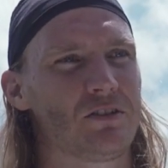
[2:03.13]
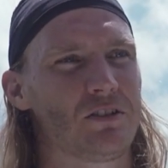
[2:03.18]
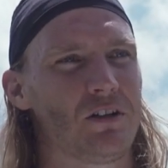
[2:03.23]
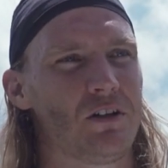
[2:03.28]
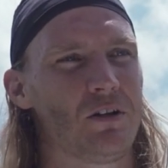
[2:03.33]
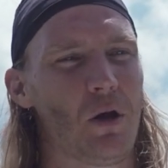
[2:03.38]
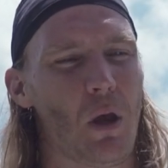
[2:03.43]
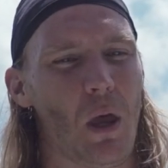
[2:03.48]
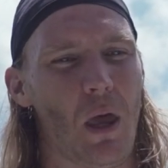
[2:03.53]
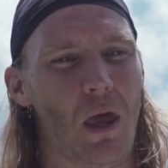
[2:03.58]

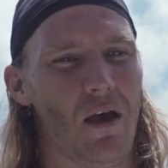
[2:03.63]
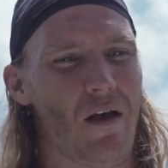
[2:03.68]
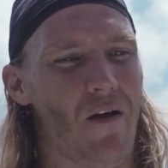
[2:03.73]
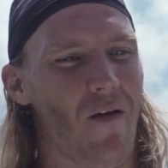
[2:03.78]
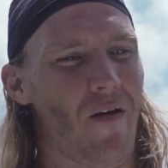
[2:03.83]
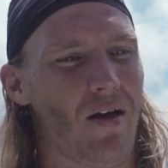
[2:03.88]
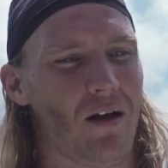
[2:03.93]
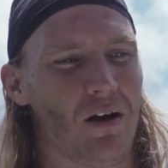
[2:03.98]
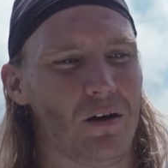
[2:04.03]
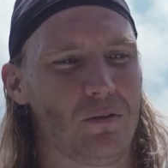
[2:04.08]
So,
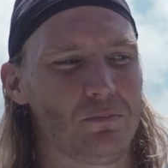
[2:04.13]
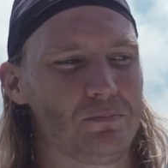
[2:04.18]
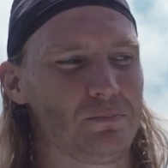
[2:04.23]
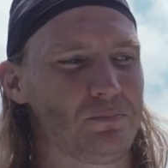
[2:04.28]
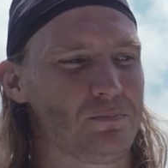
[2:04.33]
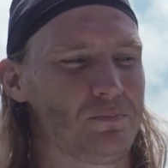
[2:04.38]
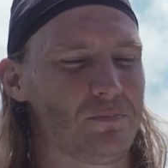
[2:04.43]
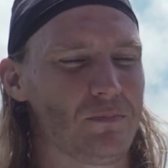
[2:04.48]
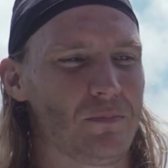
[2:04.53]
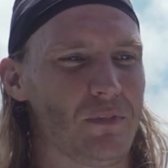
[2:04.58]
you
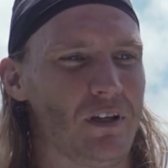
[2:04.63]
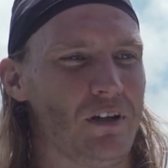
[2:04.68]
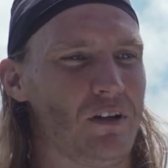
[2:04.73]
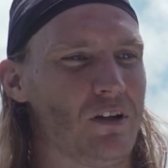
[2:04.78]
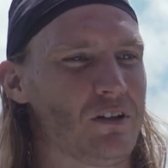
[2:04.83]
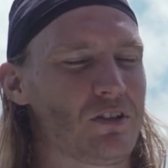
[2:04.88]
know,